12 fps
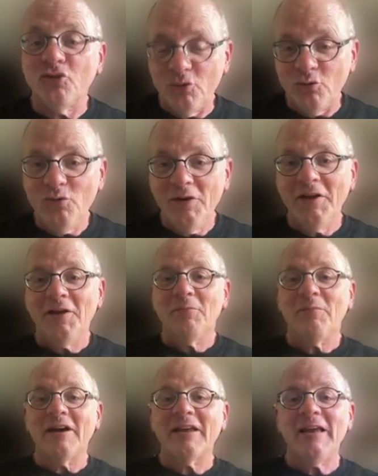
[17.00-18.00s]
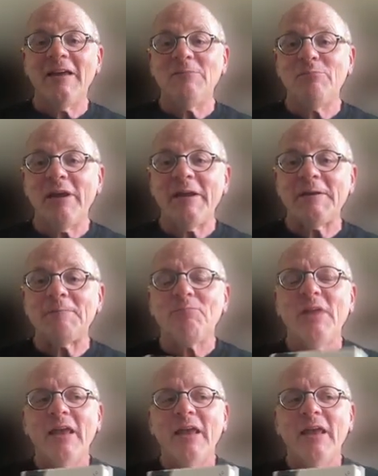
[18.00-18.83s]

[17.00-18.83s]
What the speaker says: Do by Ken Bain.